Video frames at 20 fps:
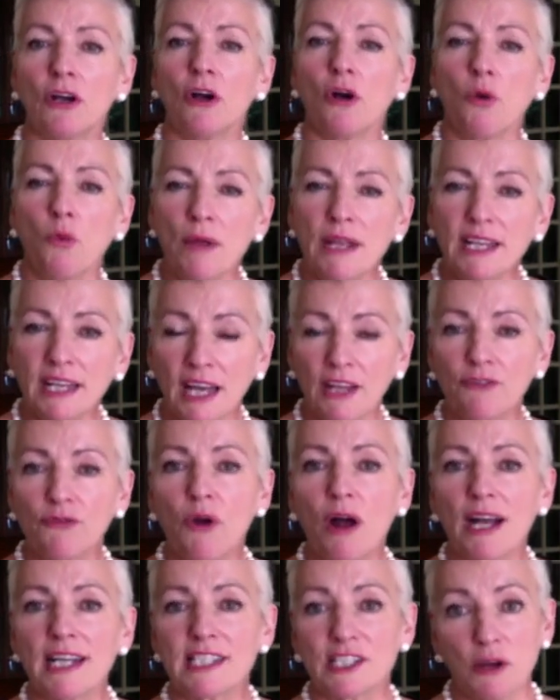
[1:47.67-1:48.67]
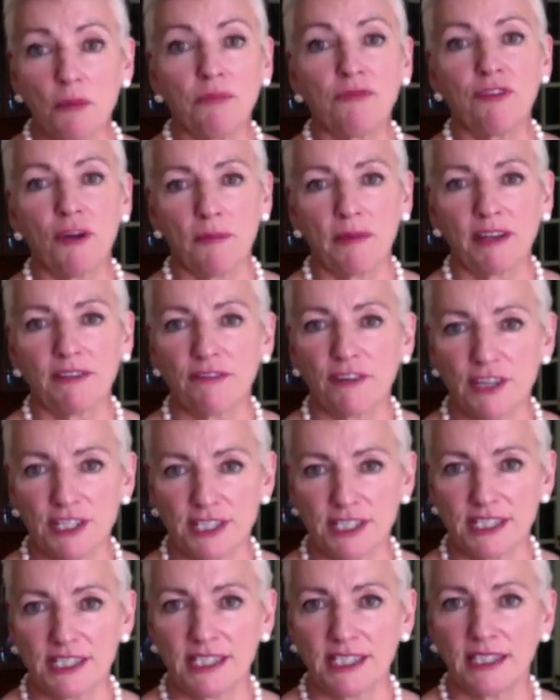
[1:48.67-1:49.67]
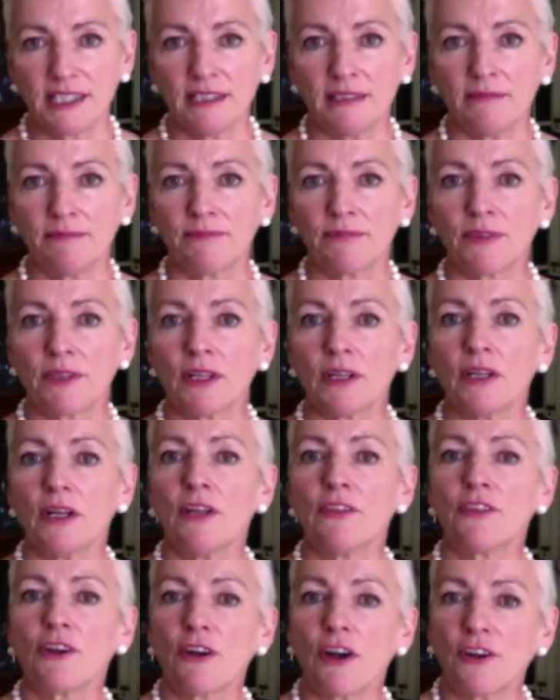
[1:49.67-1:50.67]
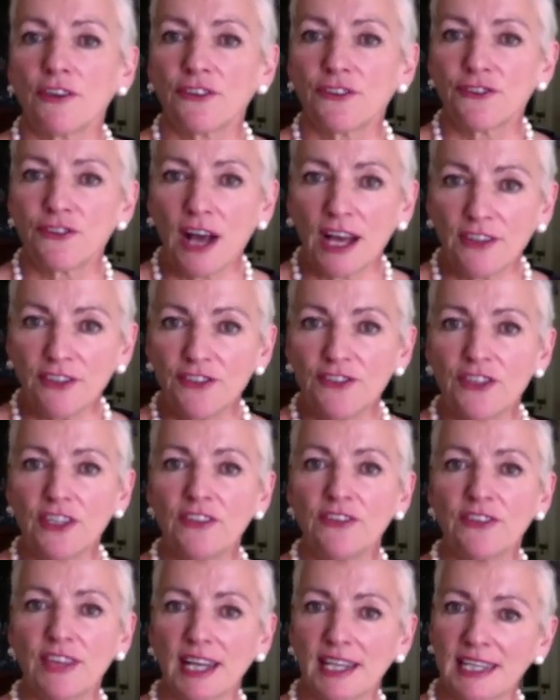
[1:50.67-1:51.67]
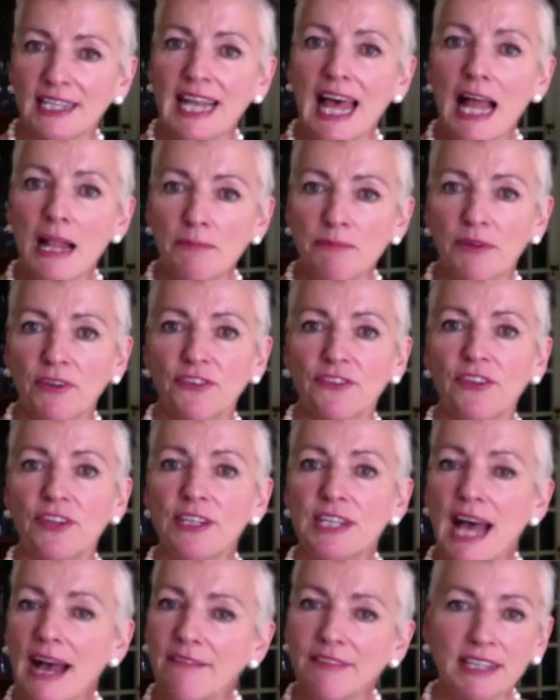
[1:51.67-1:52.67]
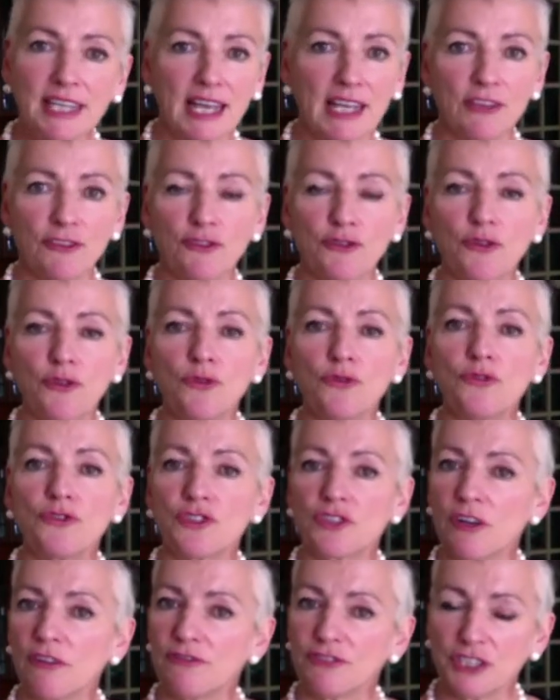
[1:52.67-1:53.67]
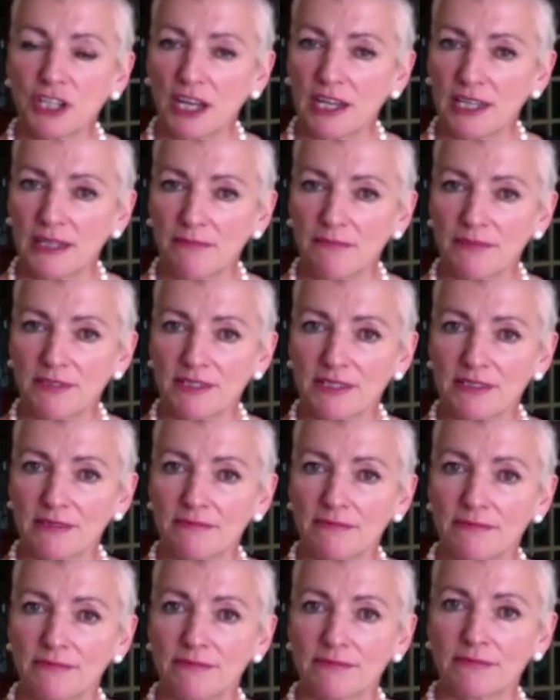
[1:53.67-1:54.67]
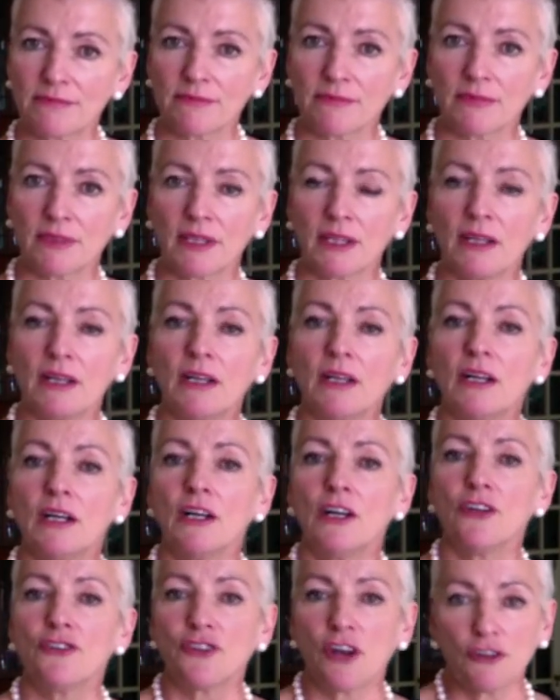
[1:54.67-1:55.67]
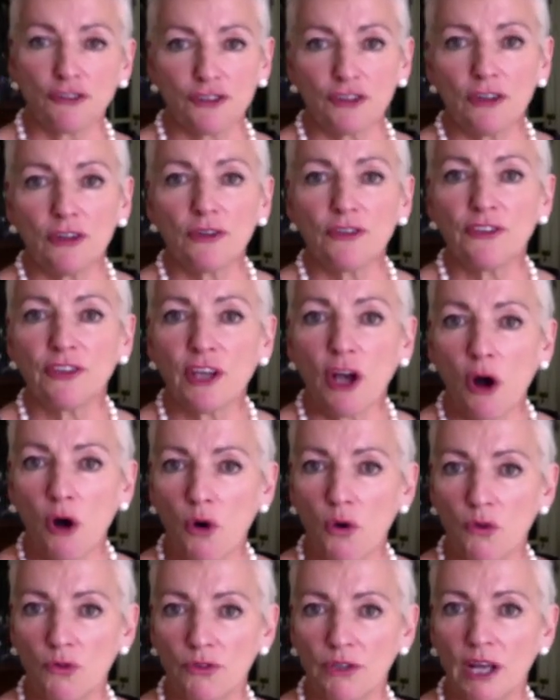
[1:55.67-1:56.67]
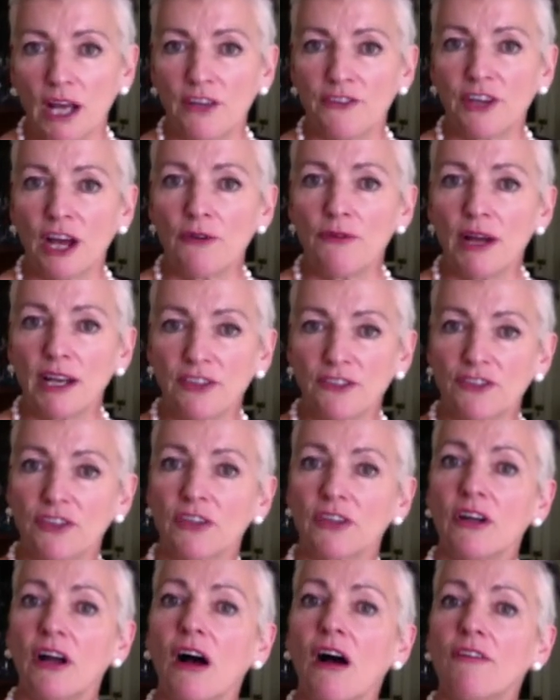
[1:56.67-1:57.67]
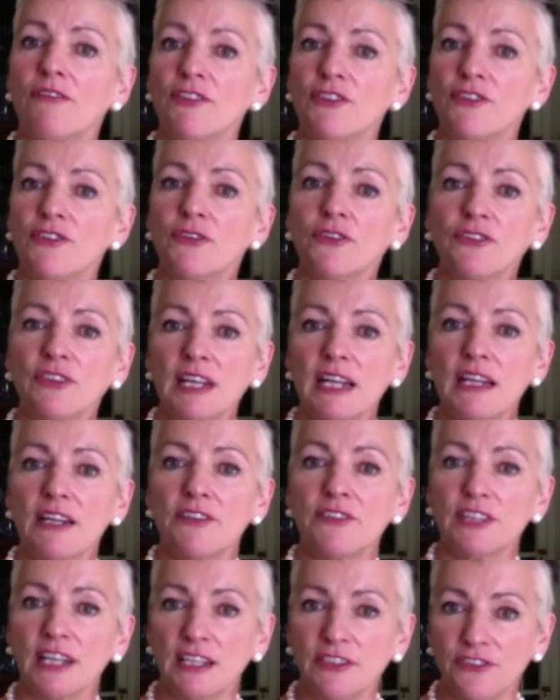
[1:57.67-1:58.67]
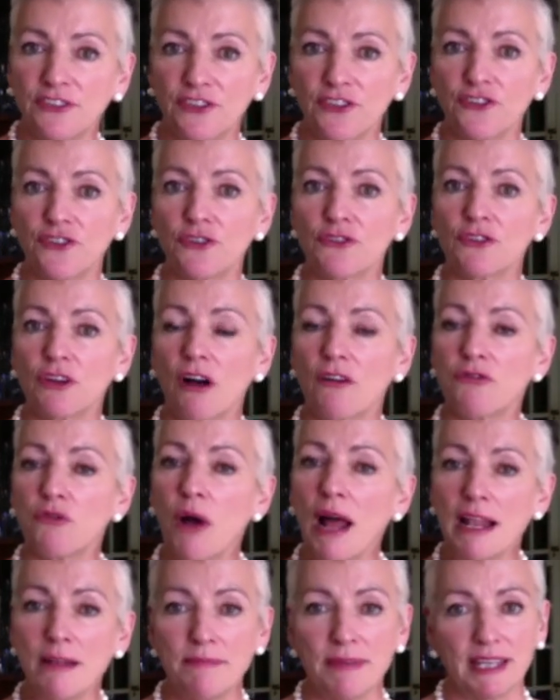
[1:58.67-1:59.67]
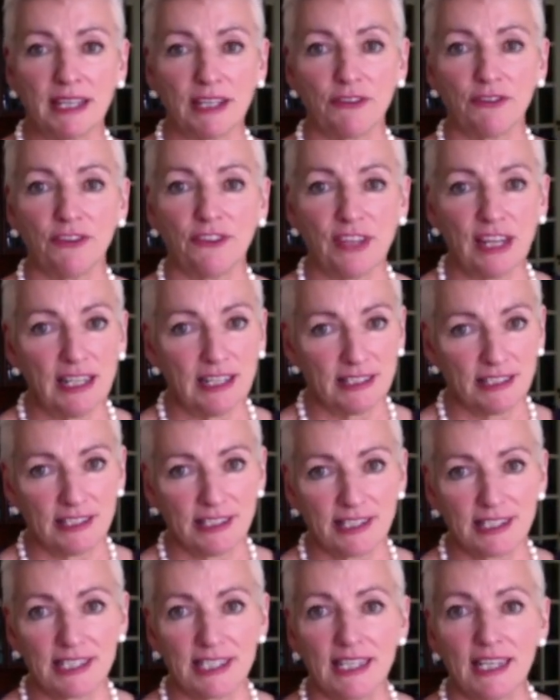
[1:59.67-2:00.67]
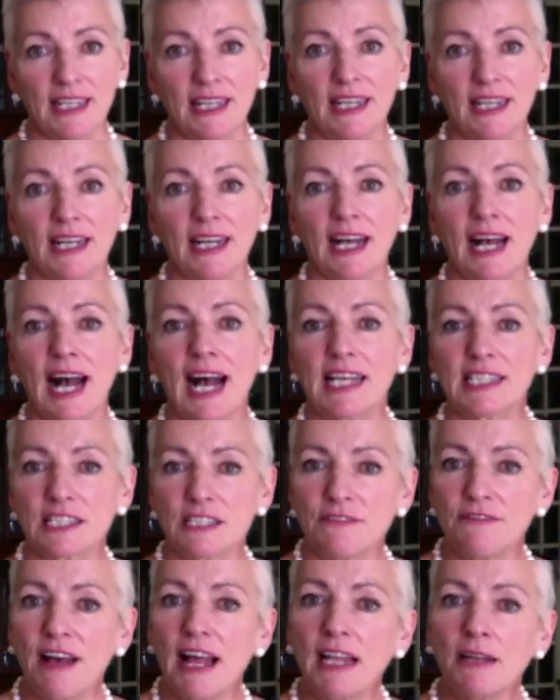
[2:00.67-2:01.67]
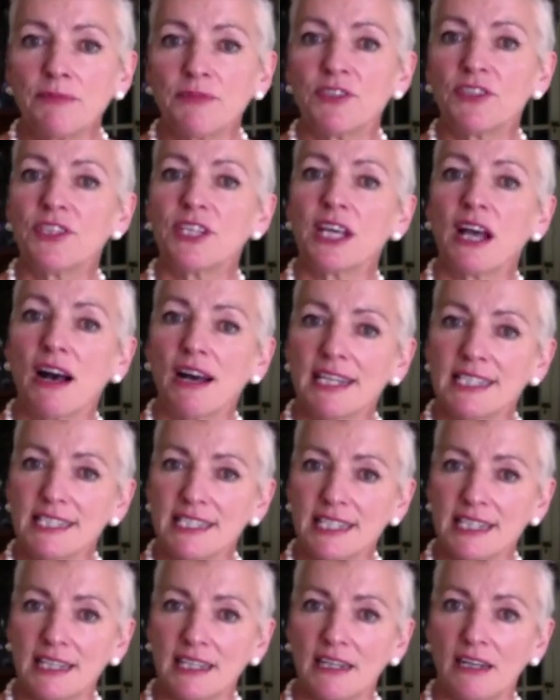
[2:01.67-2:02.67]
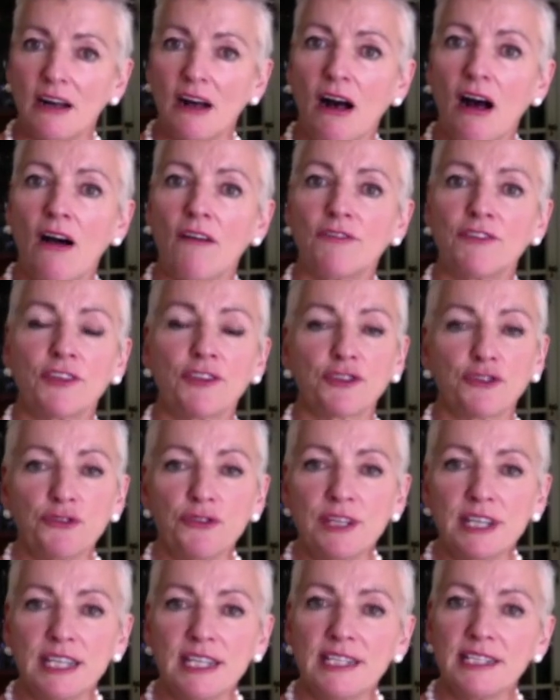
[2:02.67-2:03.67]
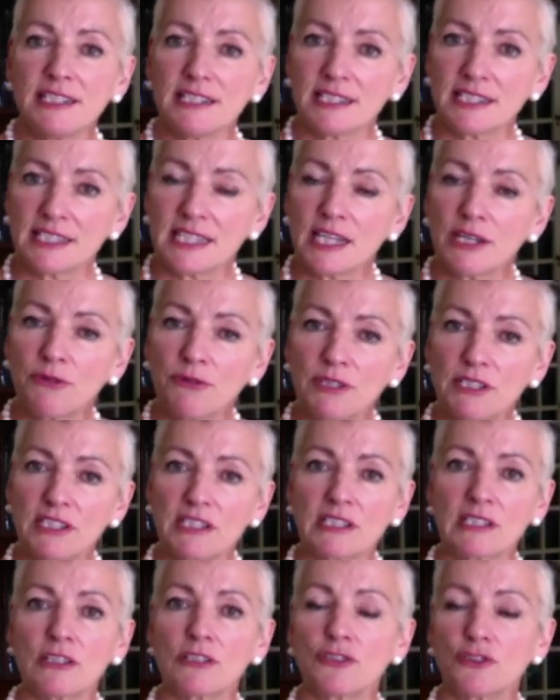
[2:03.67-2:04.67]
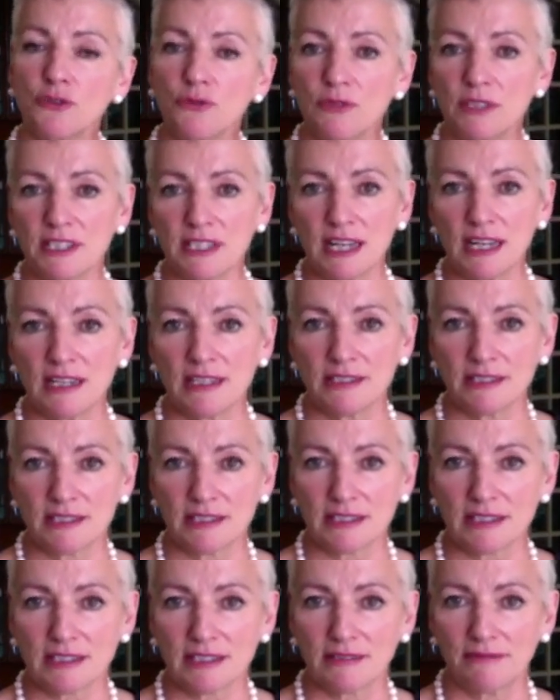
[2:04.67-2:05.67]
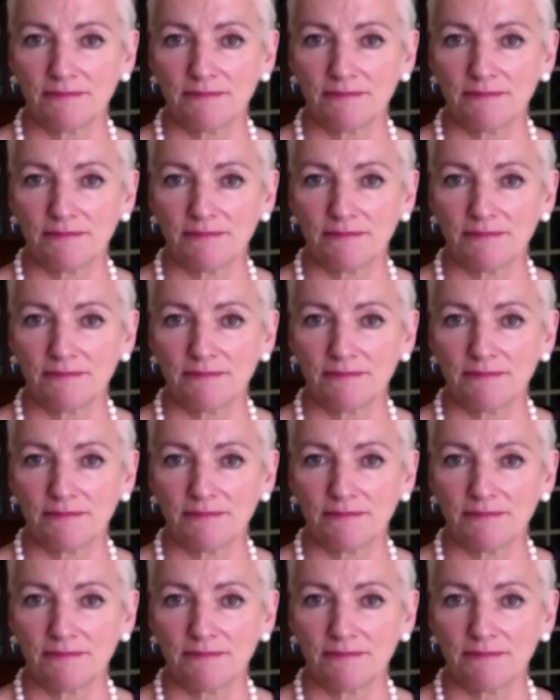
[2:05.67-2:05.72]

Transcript: We can rise up from adversity. There are strategies that can help us navigate through tough times. Dr. Lucy Hone, a director of the New Zealand Institute of Wellbeing and Resilience, has developed the idea of the three secrets to resilience.